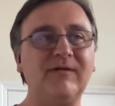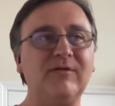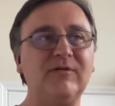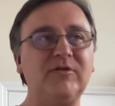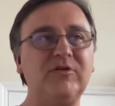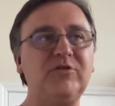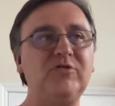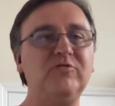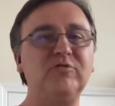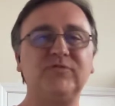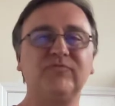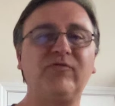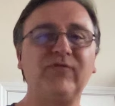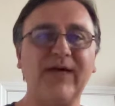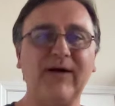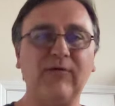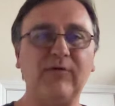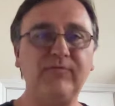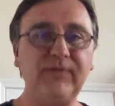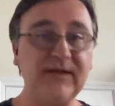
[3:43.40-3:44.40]
useful
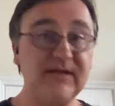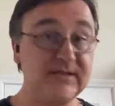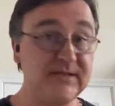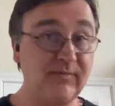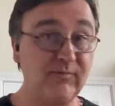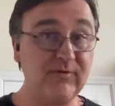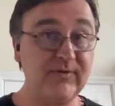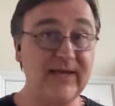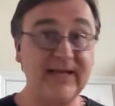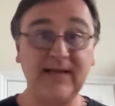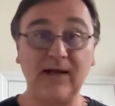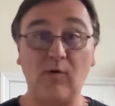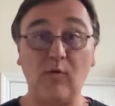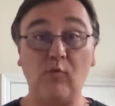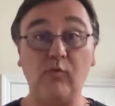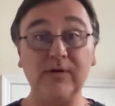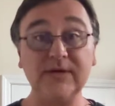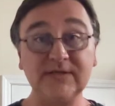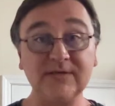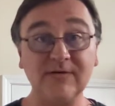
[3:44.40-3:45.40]
that would be to someone like a
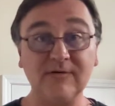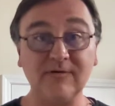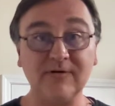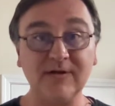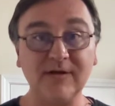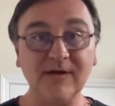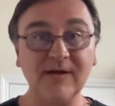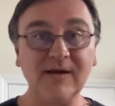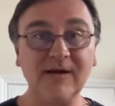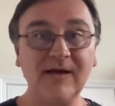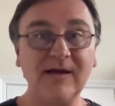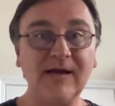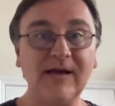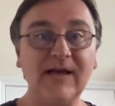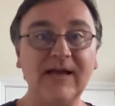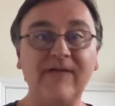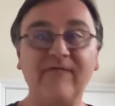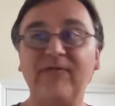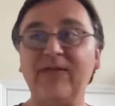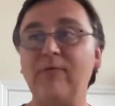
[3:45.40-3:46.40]
wizard
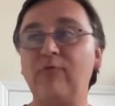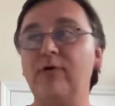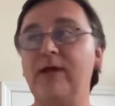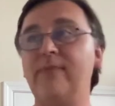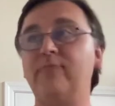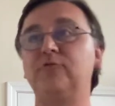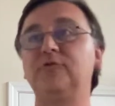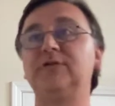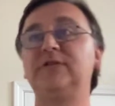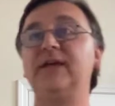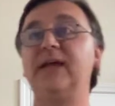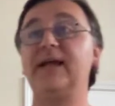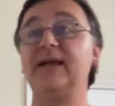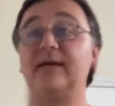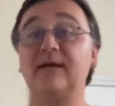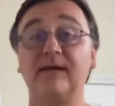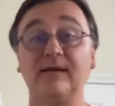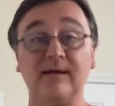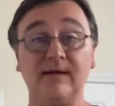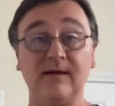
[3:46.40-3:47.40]
if they were able to take